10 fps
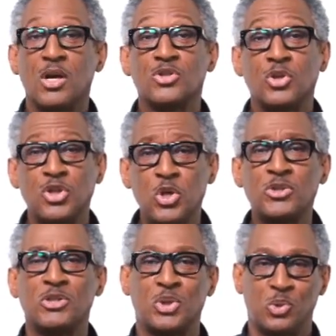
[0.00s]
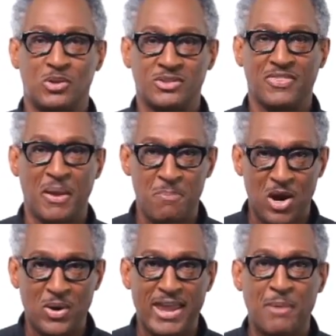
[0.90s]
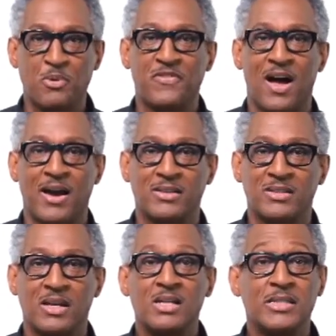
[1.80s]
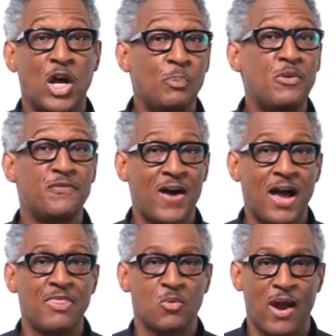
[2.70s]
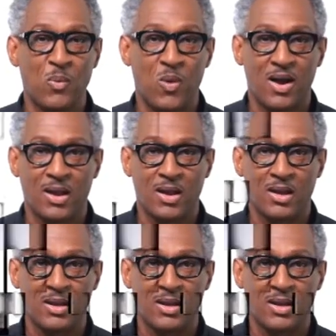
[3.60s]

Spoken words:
So use the tools that Mary Kay provides to help you find the right one.